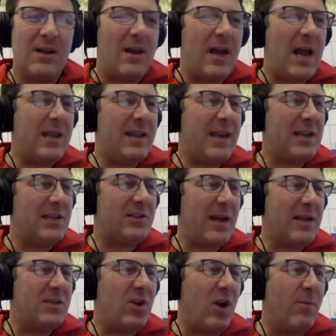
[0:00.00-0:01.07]
Anything else to
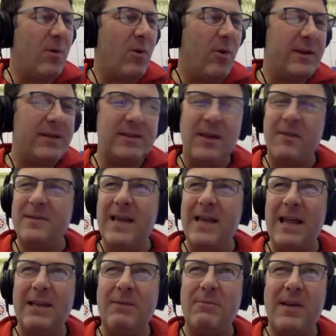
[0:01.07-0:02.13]
add, Tom? Or I
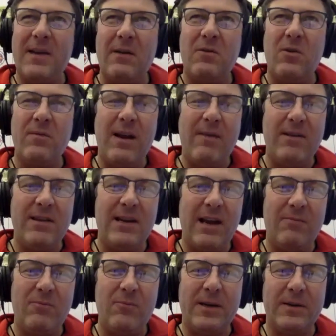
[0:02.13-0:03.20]
think we've kind of covered everything,
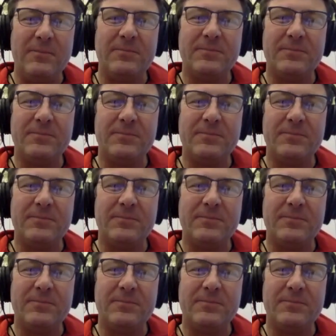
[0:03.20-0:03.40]
haven't we?